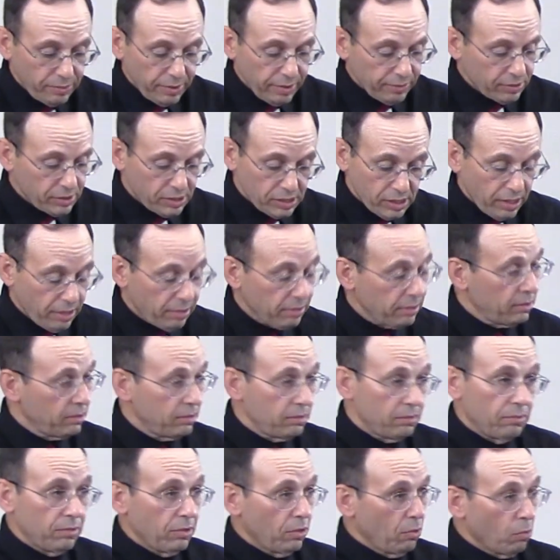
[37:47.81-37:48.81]
We have to say
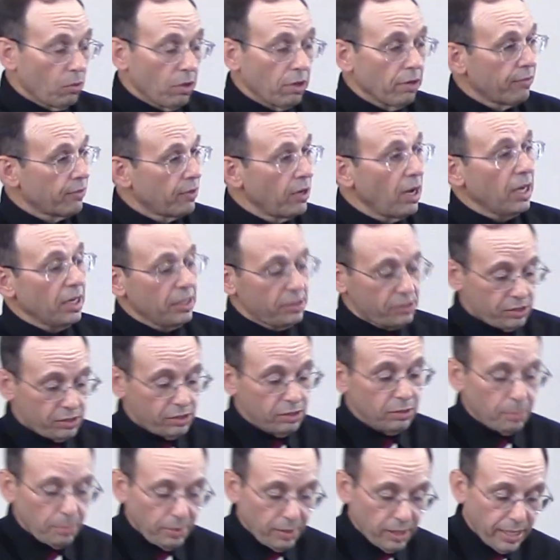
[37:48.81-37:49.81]
that, well, the Word of God is
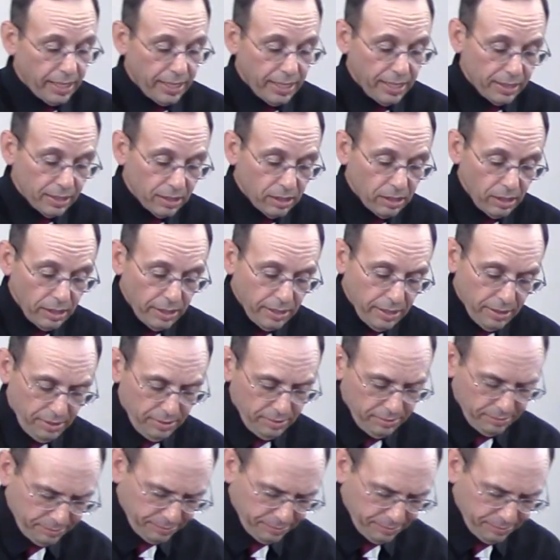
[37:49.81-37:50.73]
still plain and clear.